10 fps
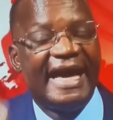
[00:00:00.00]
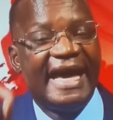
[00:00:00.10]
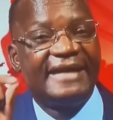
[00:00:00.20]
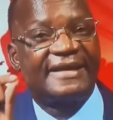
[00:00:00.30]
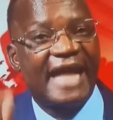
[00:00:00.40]

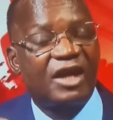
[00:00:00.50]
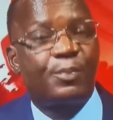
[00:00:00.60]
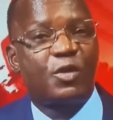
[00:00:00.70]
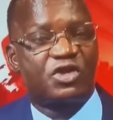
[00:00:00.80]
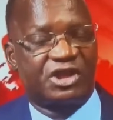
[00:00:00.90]
And
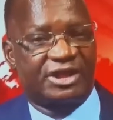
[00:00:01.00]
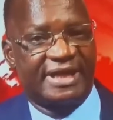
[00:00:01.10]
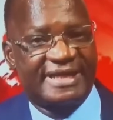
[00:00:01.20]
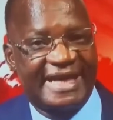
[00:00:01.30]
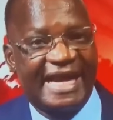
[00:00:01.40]
that
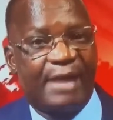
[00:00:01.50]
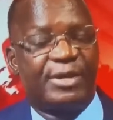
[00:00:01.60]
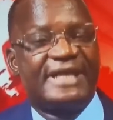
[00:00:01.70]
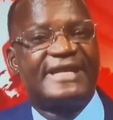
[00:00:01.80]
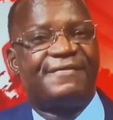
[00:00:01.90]
position,
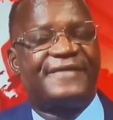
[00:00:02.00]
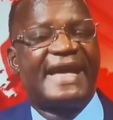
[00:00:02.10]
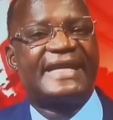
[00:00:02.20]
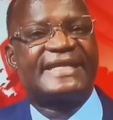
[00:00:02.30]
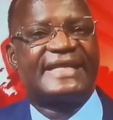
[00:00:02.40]
Zeinab, is a
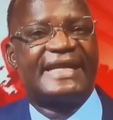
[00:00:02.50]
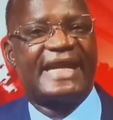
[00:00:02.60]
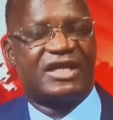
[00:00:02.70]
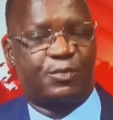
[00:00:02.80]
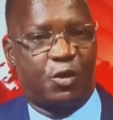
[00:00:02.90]
very
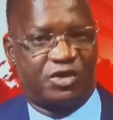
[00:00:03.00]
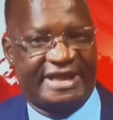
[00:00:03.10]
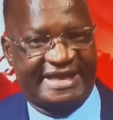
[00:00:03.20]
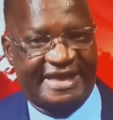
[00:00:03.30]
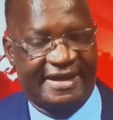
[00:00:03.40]
serious
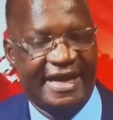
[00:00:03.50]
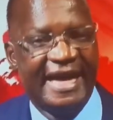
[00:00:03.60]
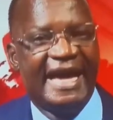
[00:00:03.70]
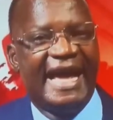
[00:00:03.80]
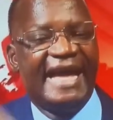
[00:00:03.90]
position.
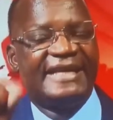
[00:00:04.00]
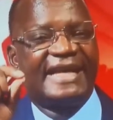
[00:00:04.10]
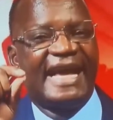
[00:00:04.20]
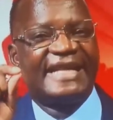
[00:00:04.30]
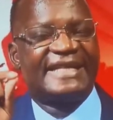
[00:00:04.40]

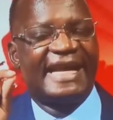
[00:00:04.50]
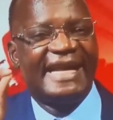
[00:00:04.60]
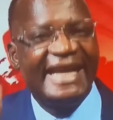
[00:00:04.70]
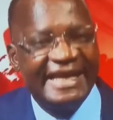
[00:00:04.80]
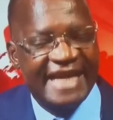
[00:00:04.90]
And as a
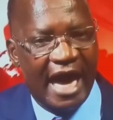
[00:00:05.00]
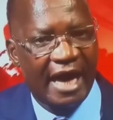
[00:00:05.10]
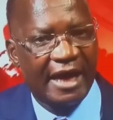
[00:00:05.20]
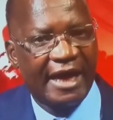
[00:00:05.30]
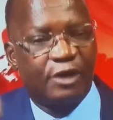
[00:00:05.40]
leader,
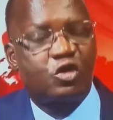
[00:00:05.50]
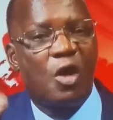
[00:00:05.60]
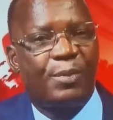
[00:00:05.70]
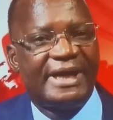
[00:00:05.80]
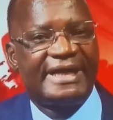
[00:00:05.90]
a
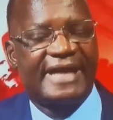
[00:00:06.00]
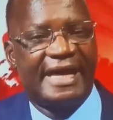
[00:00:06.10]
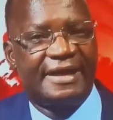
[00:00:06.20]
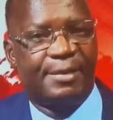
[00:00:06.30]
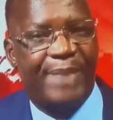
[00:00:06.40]
top leader
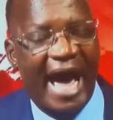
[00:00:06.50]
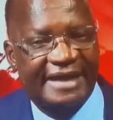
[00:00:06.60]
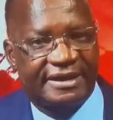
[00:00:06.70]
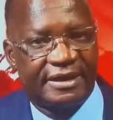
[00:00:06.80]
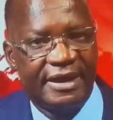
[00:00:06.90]
in the
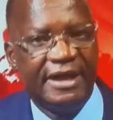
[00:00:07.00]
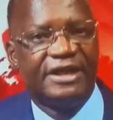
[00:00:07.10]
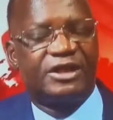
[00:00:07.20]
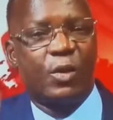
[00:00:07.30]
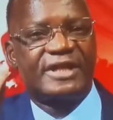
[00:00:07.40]
party,
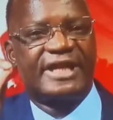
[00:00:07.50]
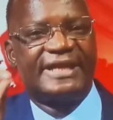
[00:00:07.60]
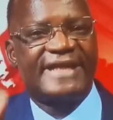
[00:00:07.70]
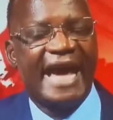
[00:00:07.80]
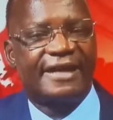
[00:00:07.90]
she was
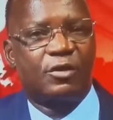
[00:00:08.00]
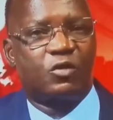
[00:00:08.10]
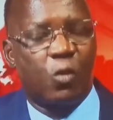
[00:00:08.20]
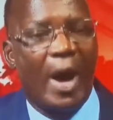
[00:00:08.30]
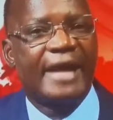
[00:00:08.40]

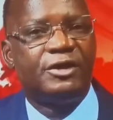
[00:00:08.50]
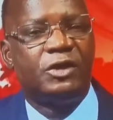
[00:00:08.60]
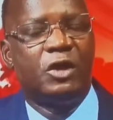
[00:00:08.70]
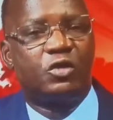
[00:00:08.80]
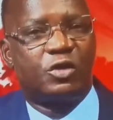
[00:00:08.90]
entitled,
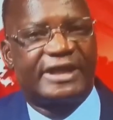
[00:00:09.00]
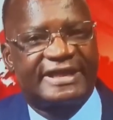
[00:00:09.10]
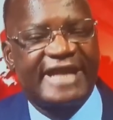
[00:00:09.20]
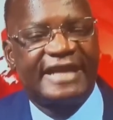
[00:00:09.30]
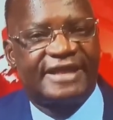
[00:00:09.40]
one, to
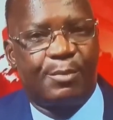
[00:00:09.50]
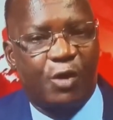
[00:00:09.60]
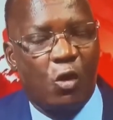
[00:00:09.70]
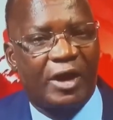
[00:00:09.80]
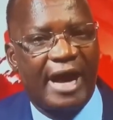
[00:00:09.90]
discharge a
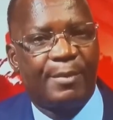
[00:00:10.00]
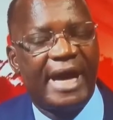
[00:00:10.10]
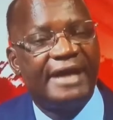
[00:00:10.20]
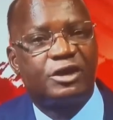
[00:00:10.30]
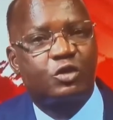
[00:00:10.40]
program,
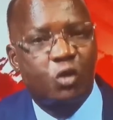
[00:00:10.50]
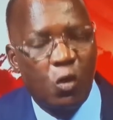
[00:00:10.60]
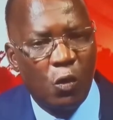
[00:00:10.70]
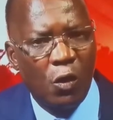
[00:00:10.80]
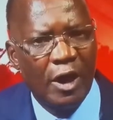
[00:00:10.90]
and
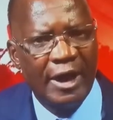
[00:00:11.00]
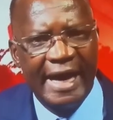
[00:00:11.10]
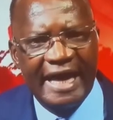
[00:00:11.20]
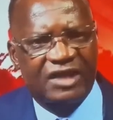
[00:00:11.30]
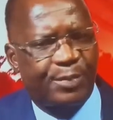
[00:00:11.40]
two,
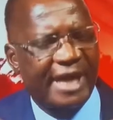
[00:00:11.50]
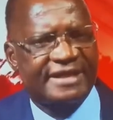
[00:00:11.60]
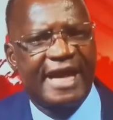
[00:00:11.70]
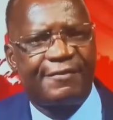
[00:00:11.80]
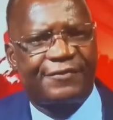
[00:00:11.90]

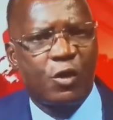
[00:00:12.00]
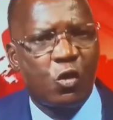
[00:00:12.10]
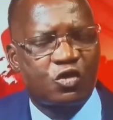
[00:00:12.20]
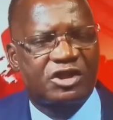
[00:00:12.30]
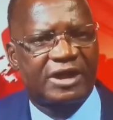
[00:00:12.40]
express her
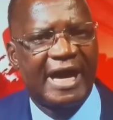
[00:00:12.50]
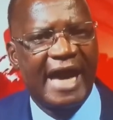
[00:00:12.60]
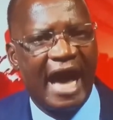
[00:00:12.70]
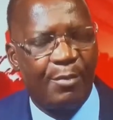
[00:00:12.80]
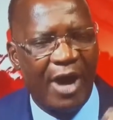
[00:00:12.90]
views
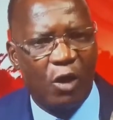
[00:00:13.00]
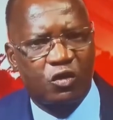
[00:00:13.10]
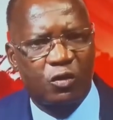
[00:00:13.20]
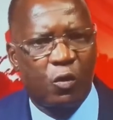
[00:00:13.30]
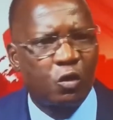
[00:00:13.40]

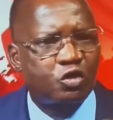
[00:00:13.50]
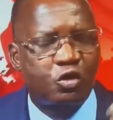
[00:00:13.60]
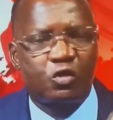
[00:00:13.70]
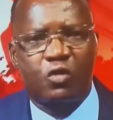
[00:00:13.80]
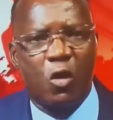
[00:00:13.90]
about who
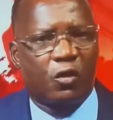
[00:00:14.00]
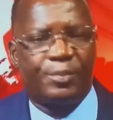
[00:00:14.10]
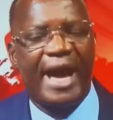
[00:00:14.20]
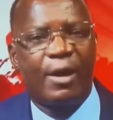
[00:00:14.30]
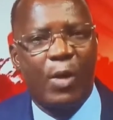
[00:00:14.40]
should
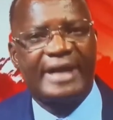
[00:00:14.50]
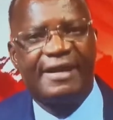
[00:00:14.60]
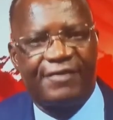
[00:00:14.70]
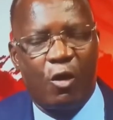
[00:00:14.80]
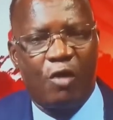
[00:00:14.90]
occupy
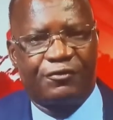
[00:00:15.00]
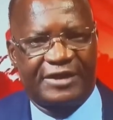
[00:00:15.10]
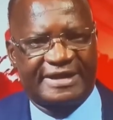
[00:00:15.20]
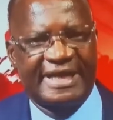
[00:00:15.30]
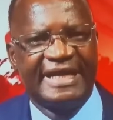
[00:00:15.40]
whatever
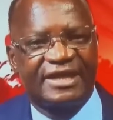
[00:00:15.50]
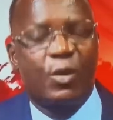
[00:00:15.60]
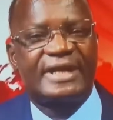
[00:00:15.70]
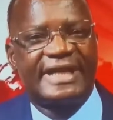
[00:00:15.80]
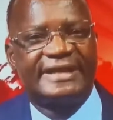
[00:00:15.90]
office. She
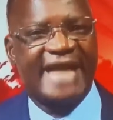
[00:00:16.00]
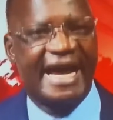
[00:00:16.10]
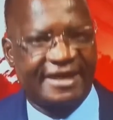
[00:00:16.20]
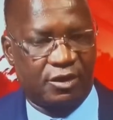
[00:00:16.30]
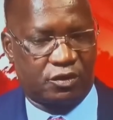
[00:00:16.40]
was
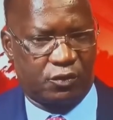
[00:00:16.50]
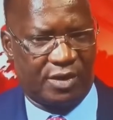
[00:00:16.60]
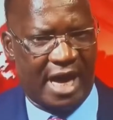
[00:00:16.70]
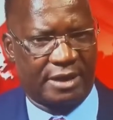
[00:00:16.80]
entitled to that.